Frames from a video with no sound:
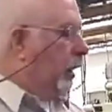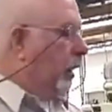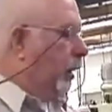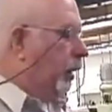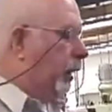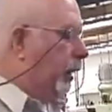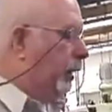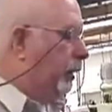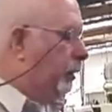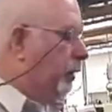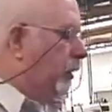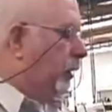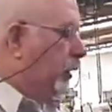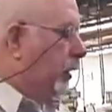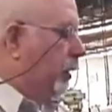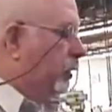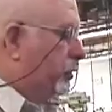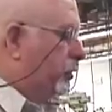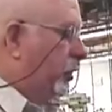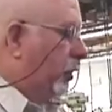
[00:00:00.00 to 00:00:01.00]
All right?
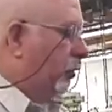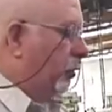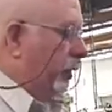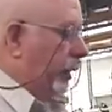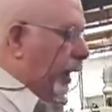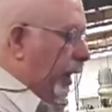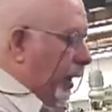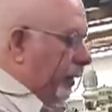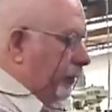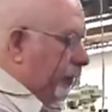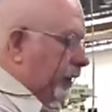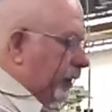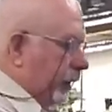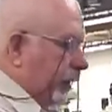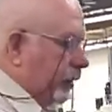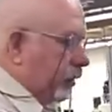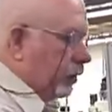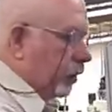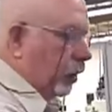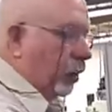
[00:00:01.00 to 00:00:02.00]
So with
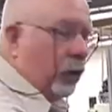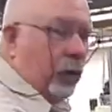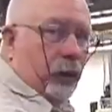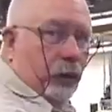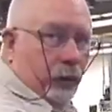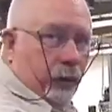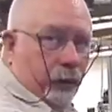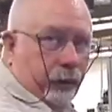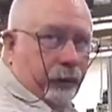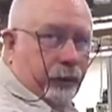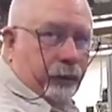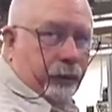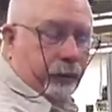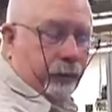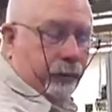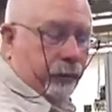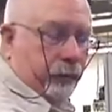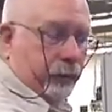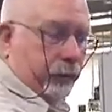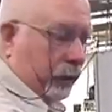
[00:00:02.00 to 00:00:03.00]
everything closed,
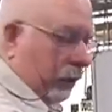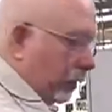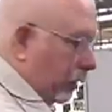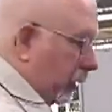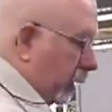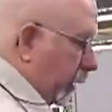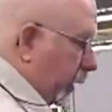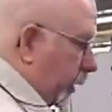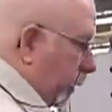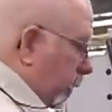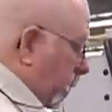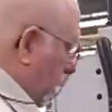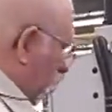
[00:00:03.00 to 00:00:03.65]
all right,